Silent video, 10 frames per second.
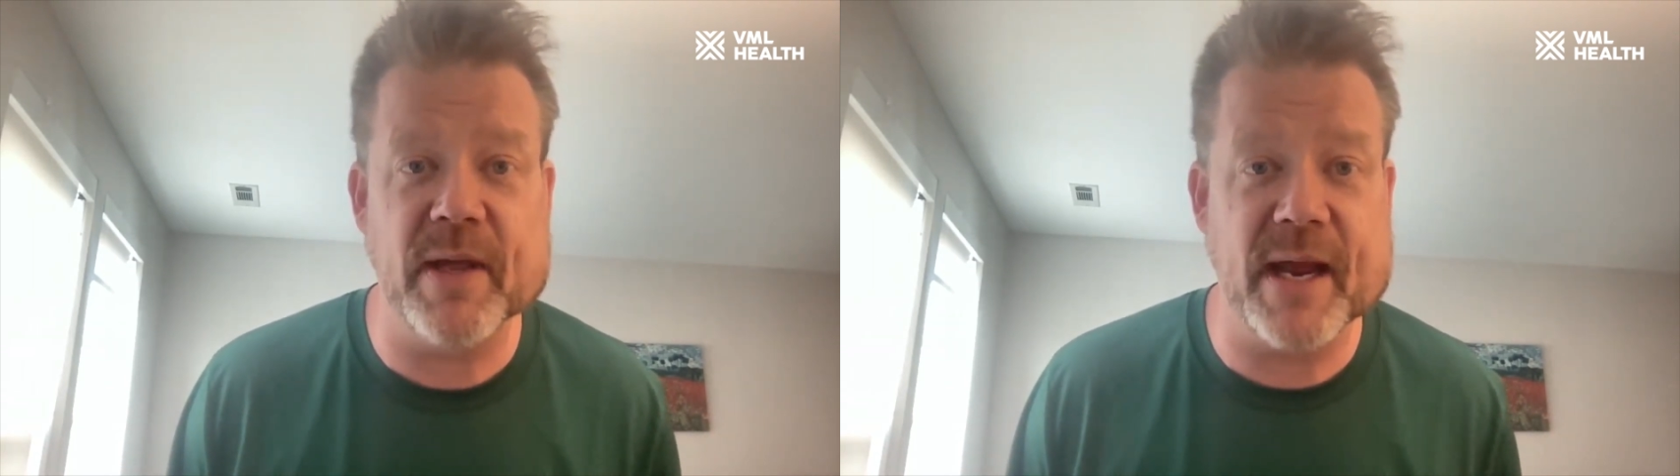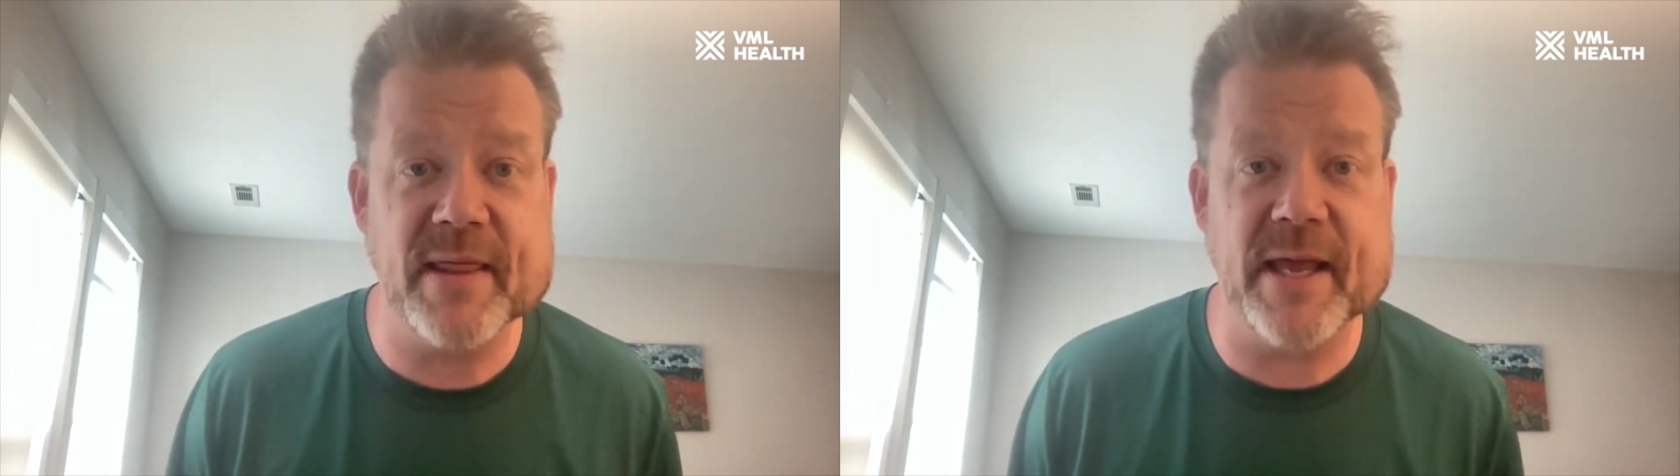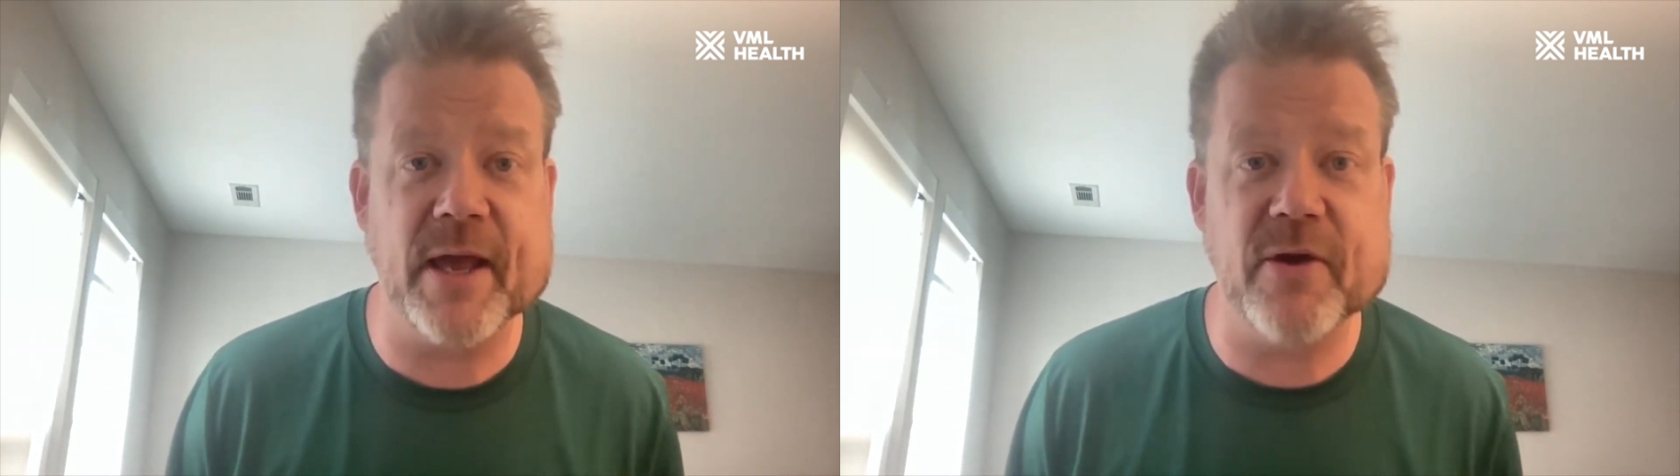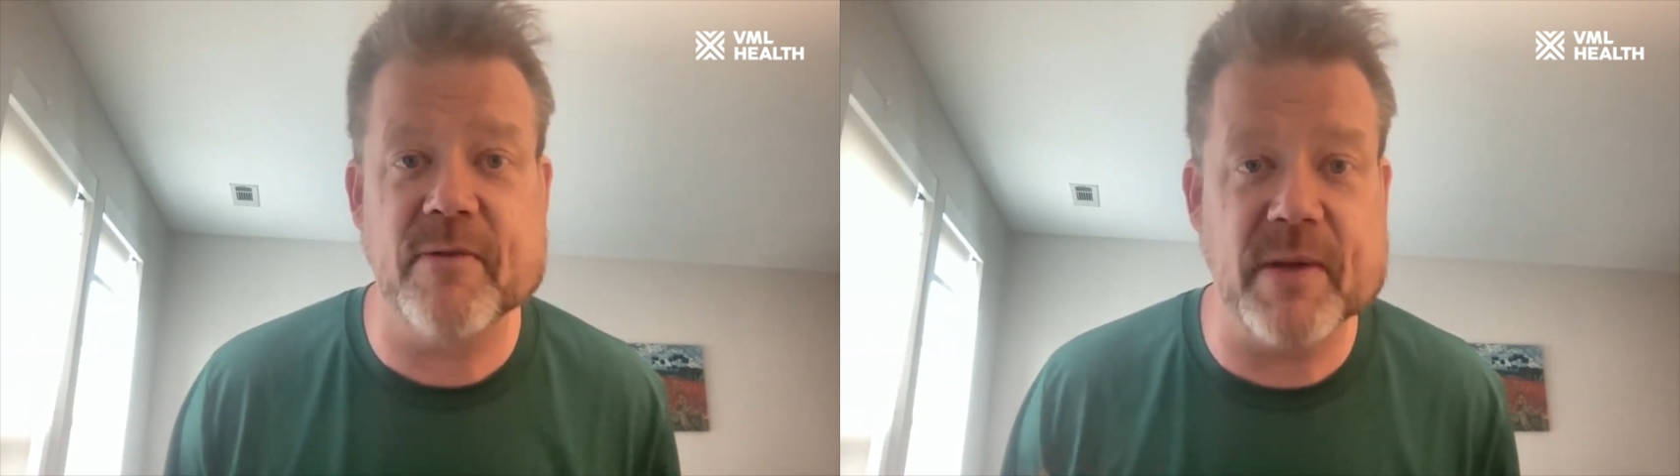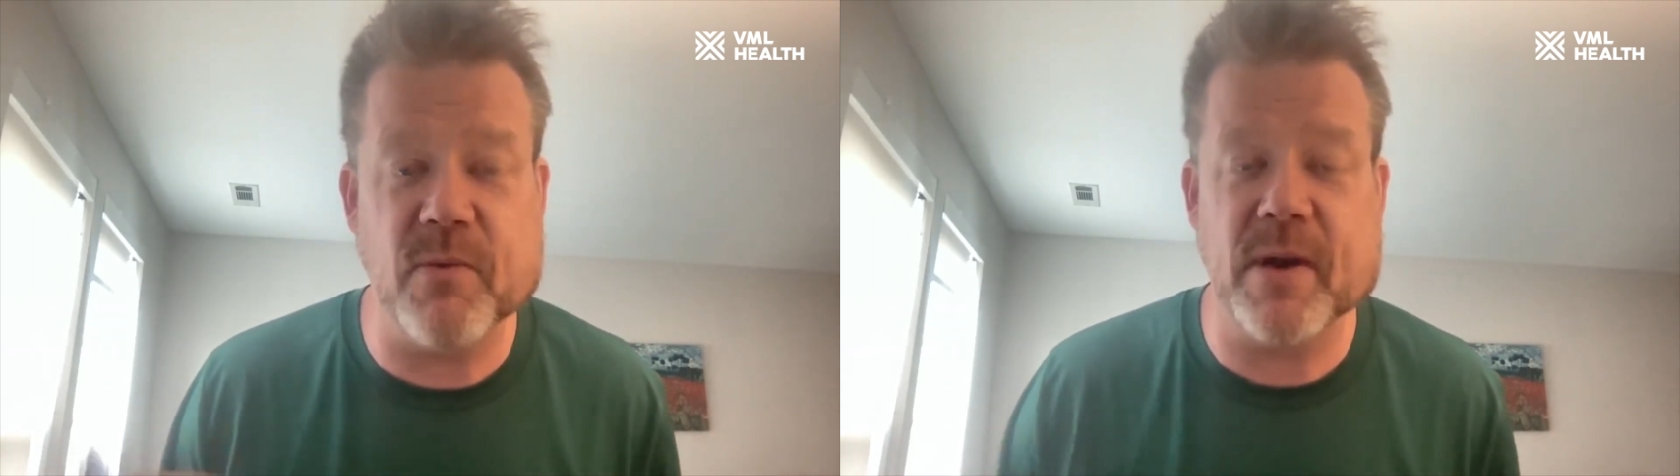And I think it could
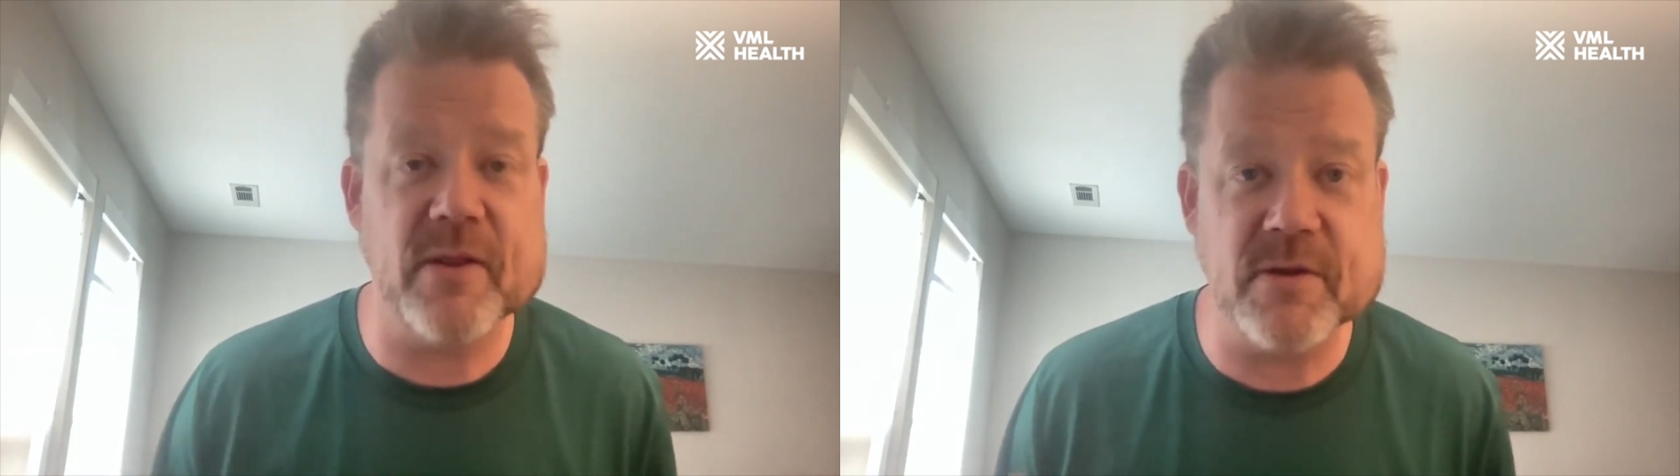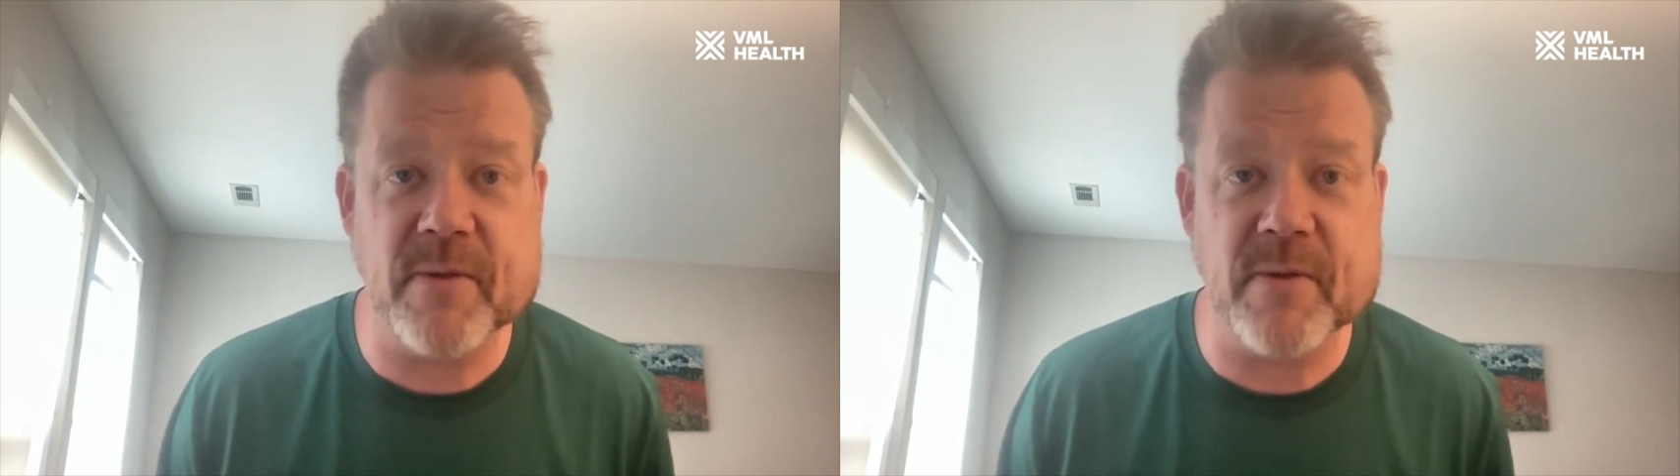be one of those